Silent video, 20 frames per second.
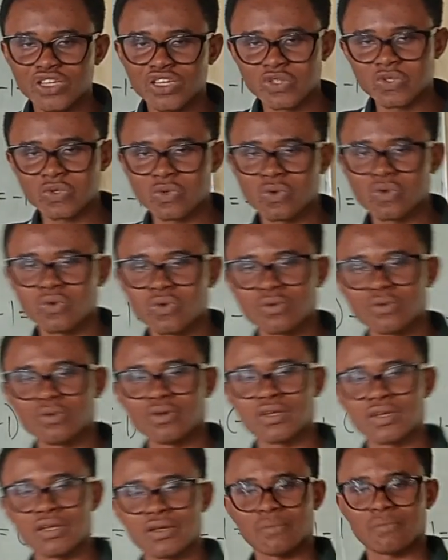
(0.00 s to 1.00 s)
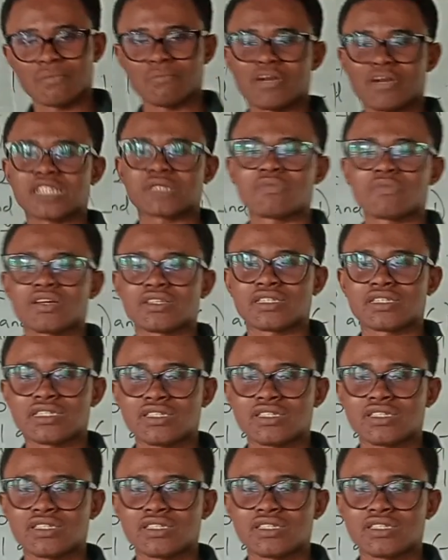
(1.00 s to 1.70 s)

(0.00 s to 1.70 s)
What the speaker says: into mathematics.